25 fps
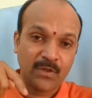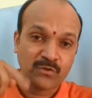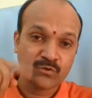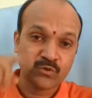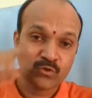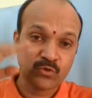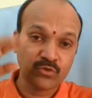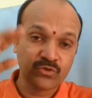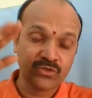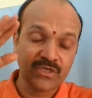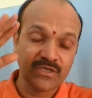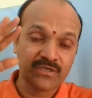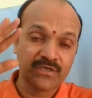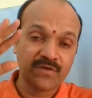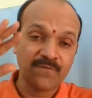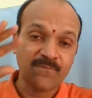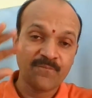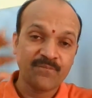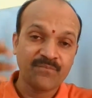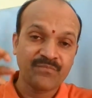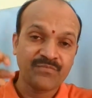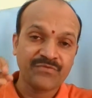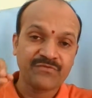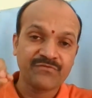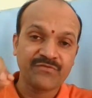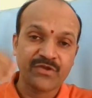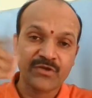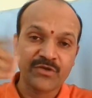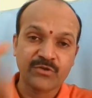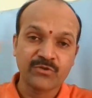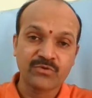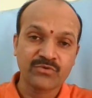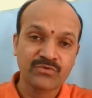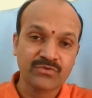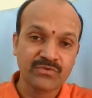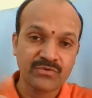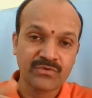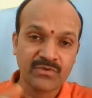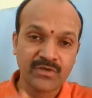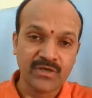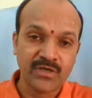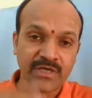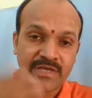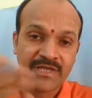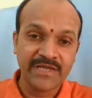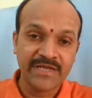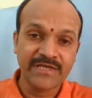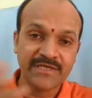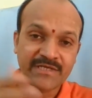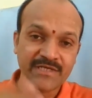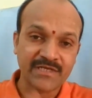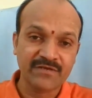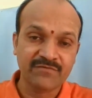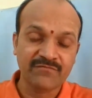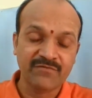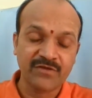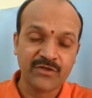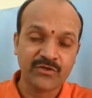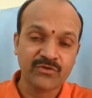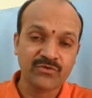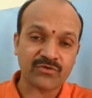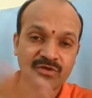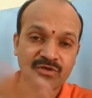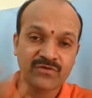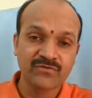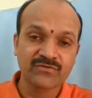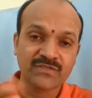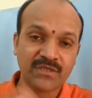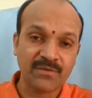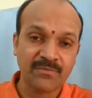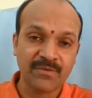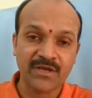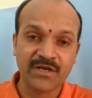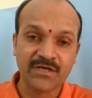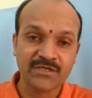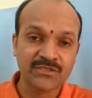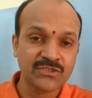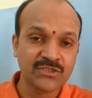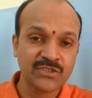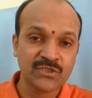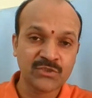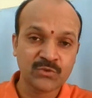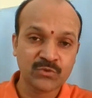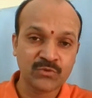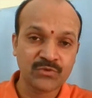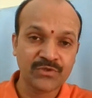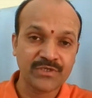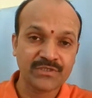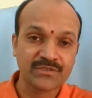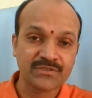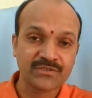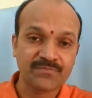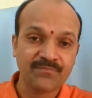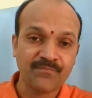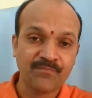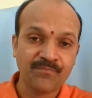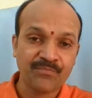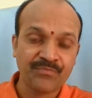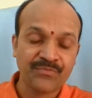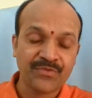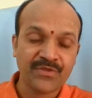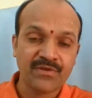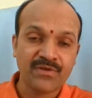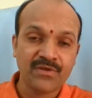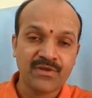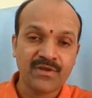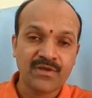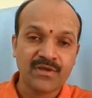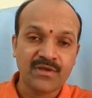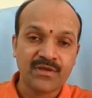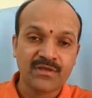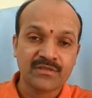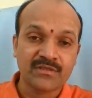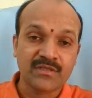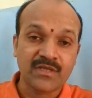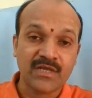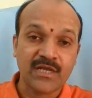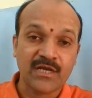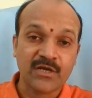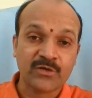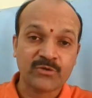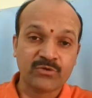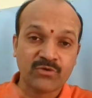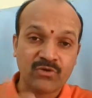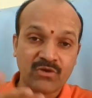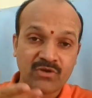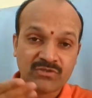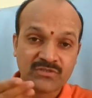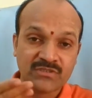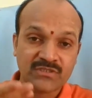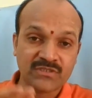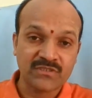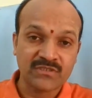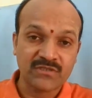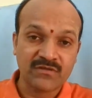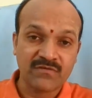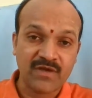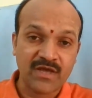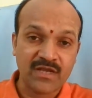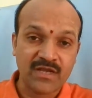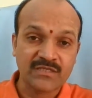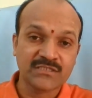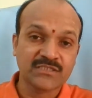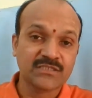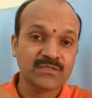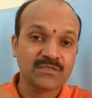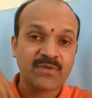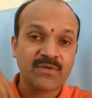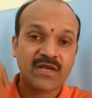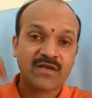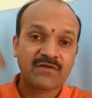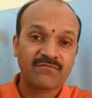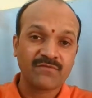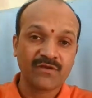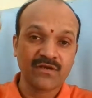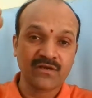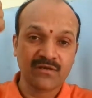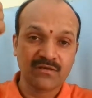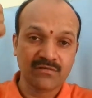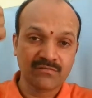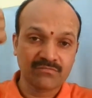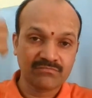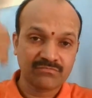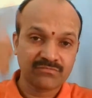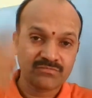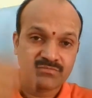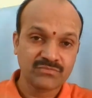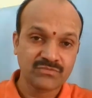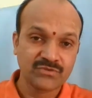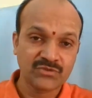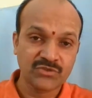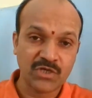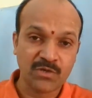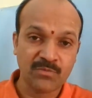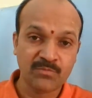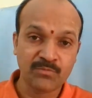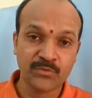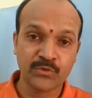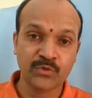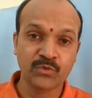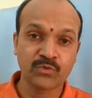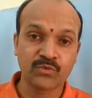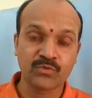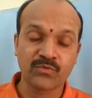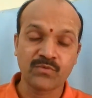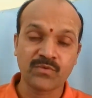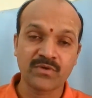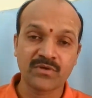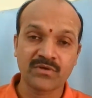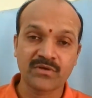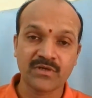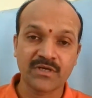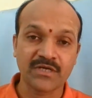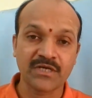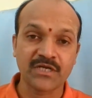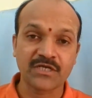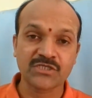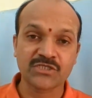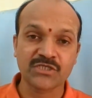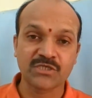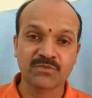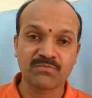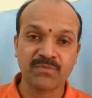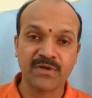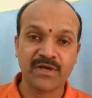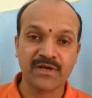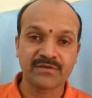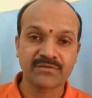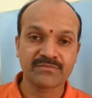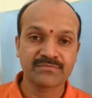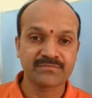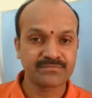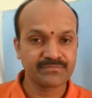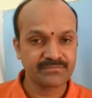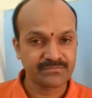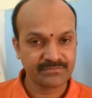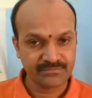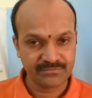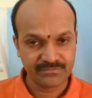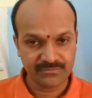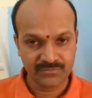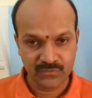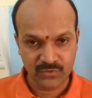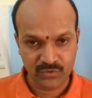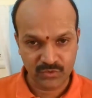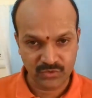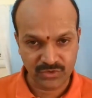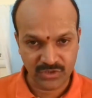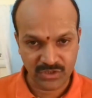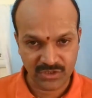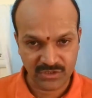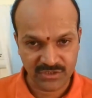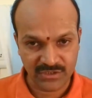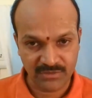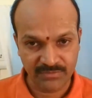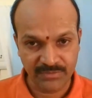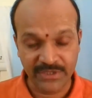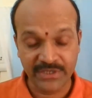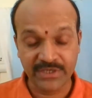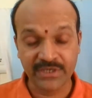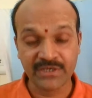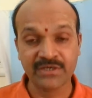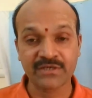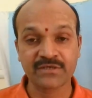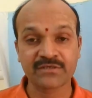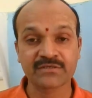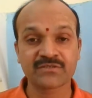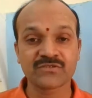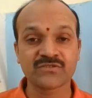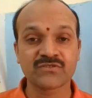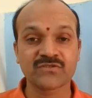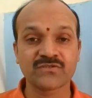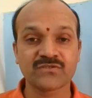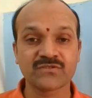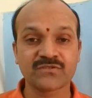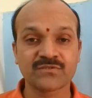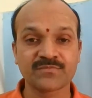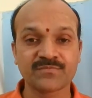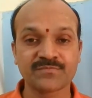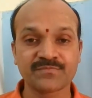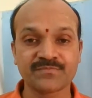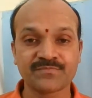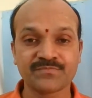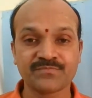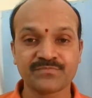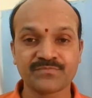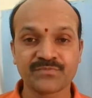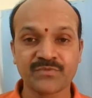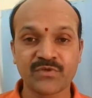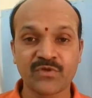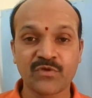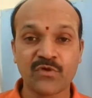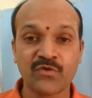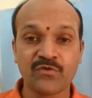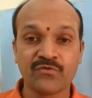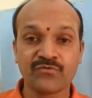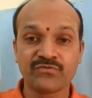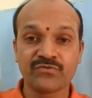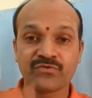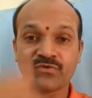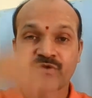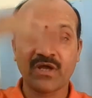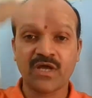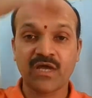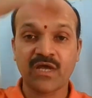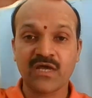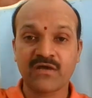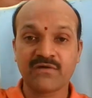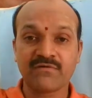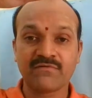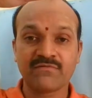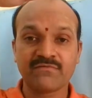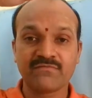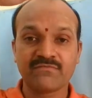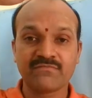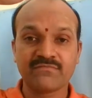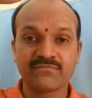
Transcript: so that when you heat it, when you give some energy to it, the electrons in the valency band will jump to conduction band. Those are semiconductors. You have,